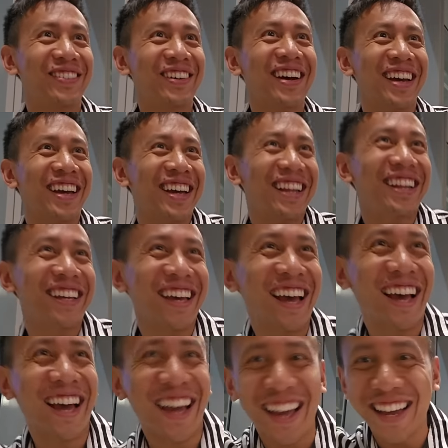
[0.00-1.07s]
Right?
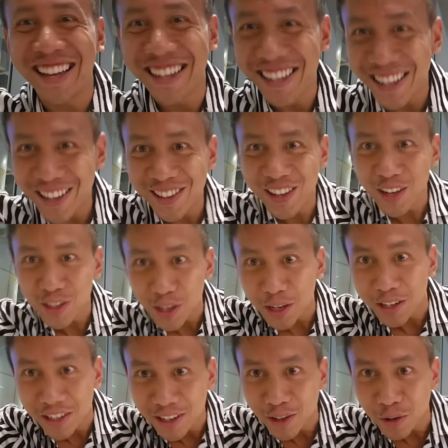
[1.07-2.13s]
Yeah. It tastes like
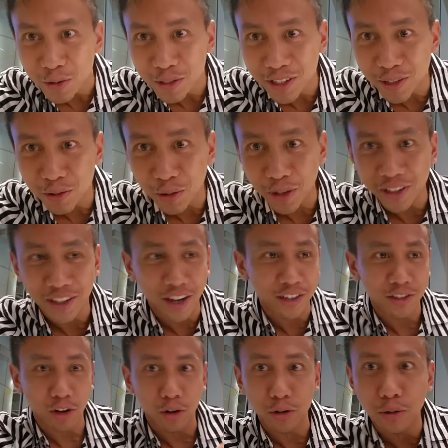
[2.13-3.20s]
neocitrin,
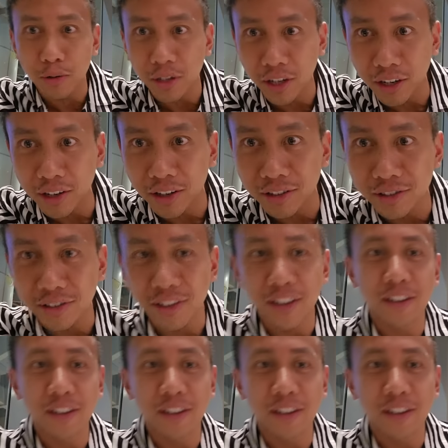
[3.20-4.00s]
guys. All you Canadians.